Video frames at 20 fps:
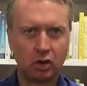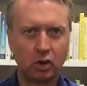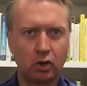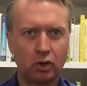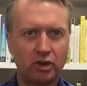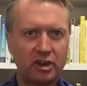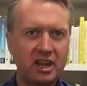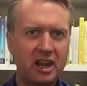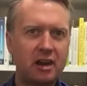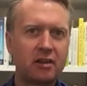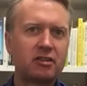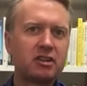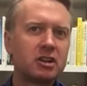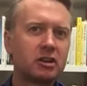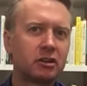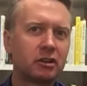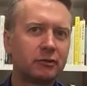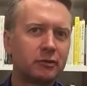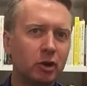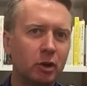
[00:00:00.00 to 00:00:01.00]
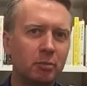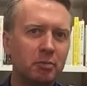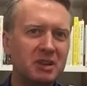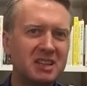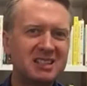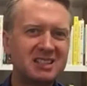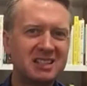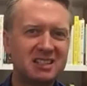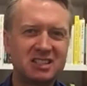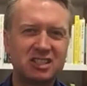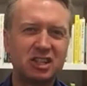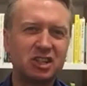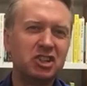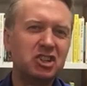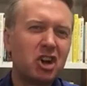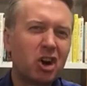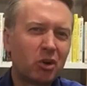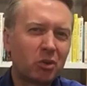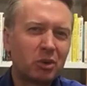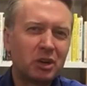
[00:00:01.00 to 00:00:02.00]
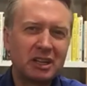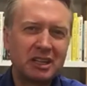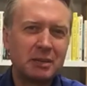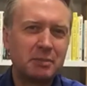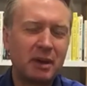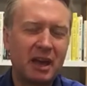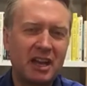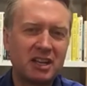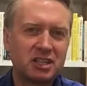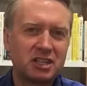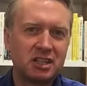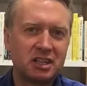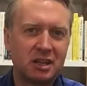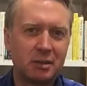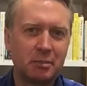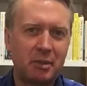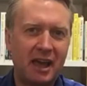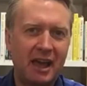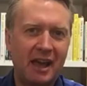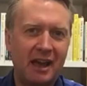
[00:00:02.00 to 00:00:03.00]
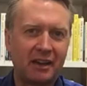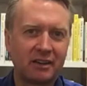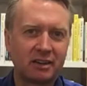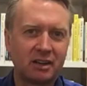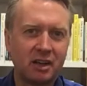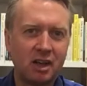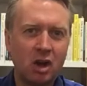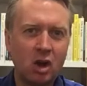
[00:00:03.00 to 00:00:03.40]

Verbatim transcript: or an area of your business you're not really passionate about.